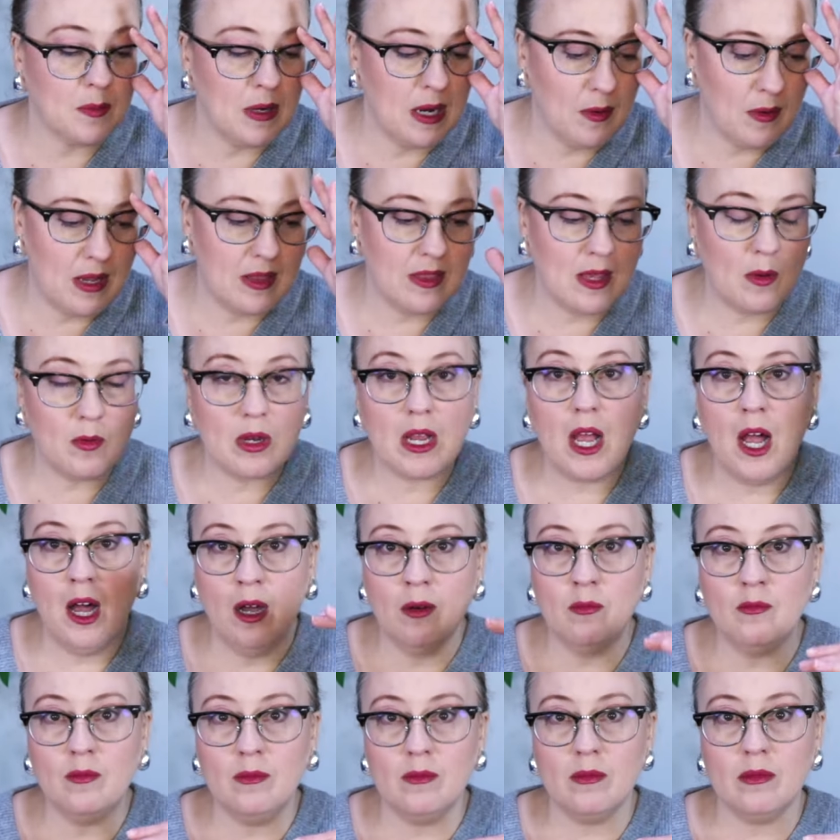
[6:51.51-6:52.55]
But anyway, they would
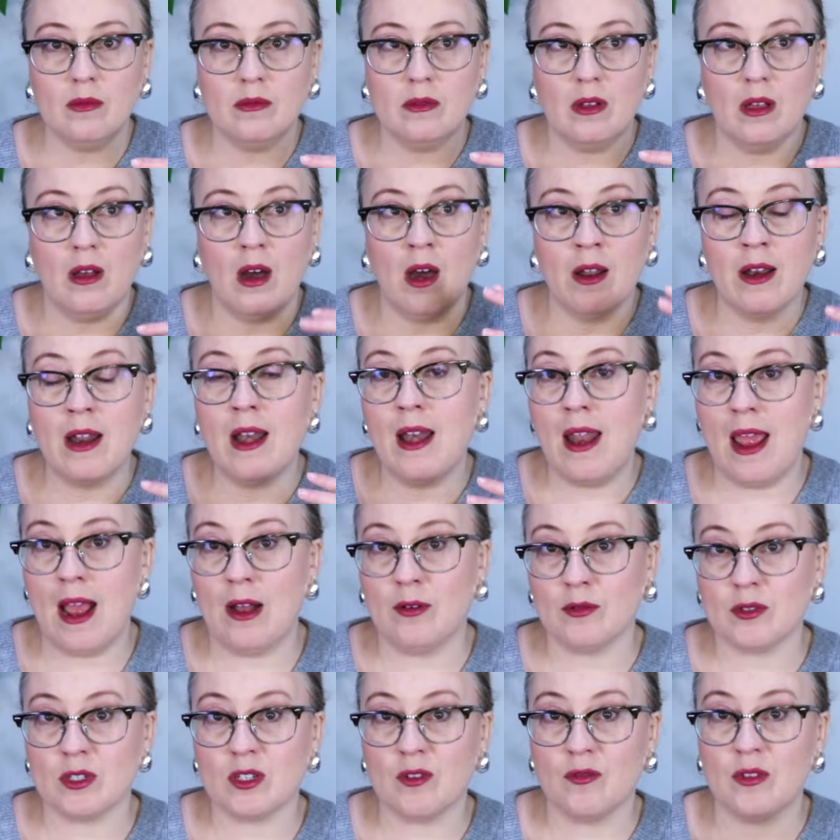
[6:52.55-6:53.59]
come
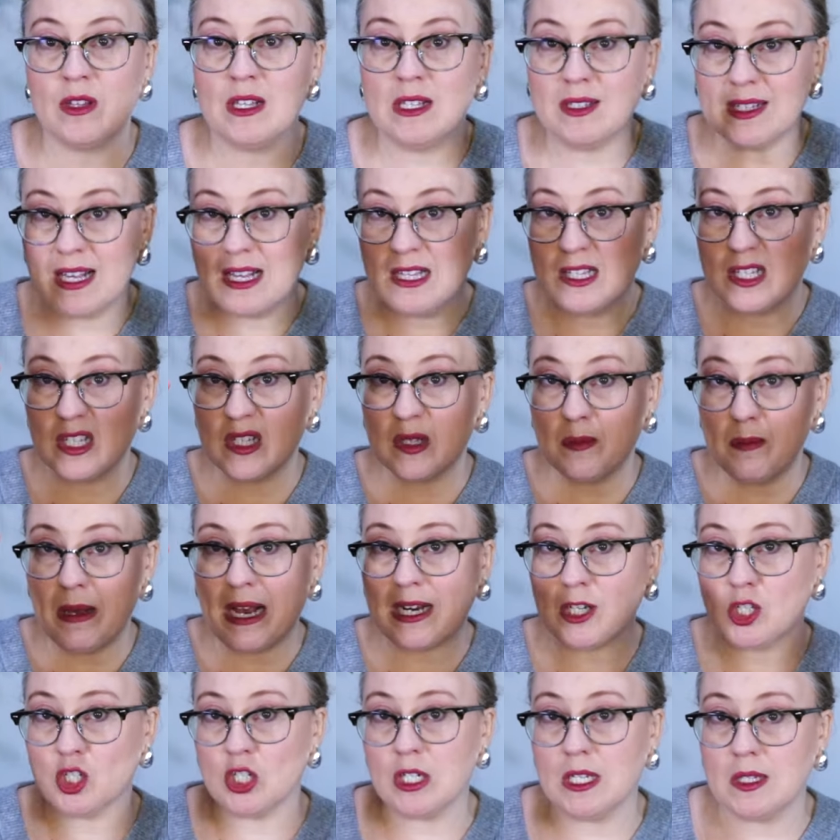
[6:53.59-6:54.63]
unannounced for these
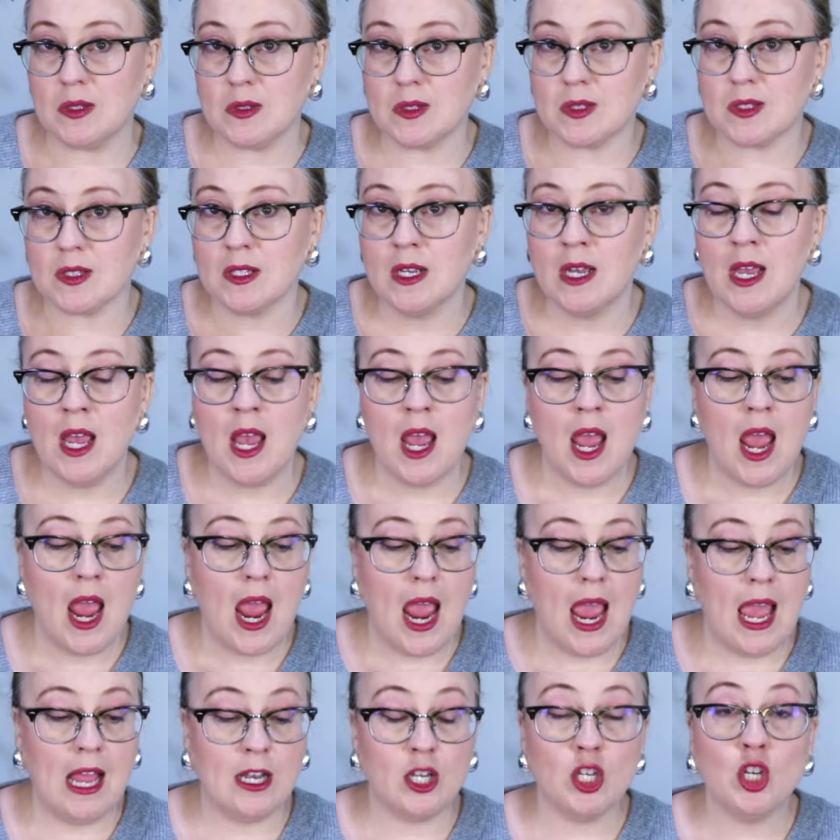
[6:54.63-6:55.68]
inspections
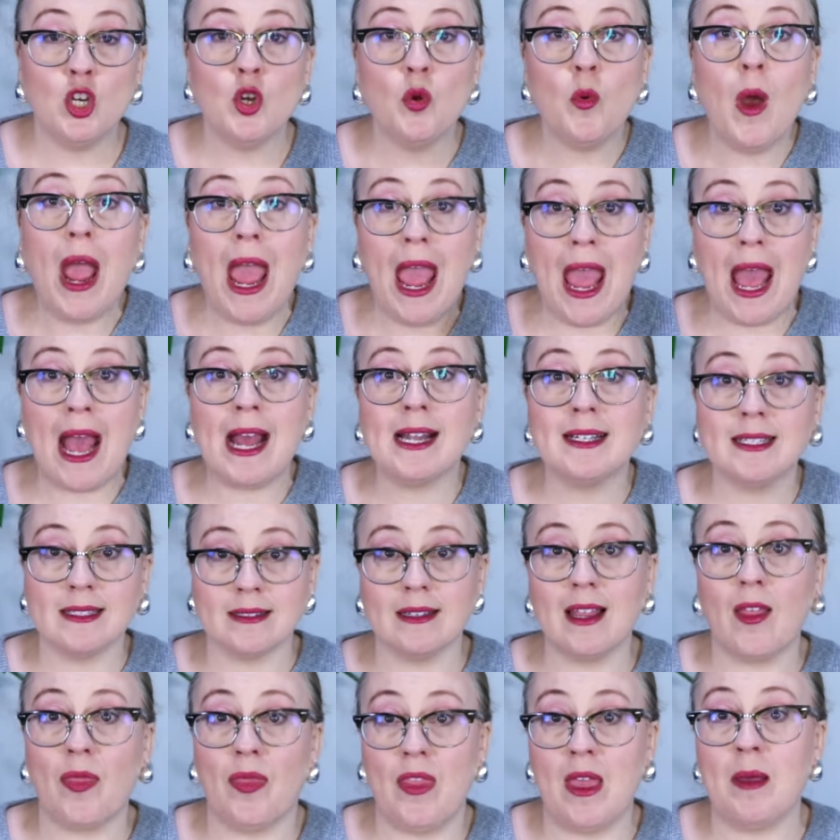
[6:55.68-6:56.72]
and you had to
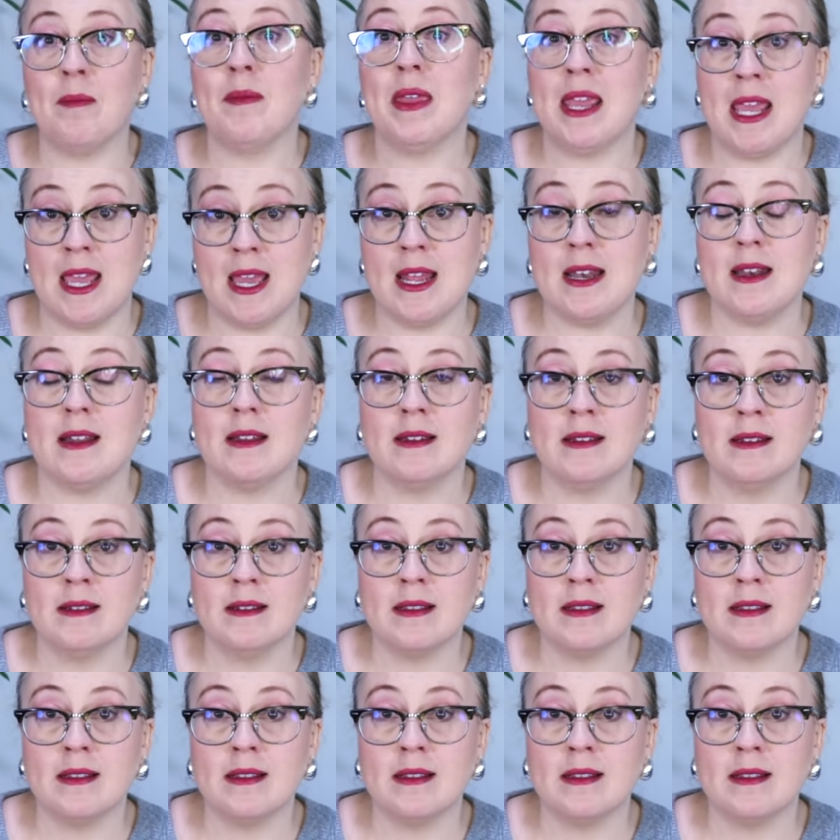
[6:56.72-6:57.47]
let them in.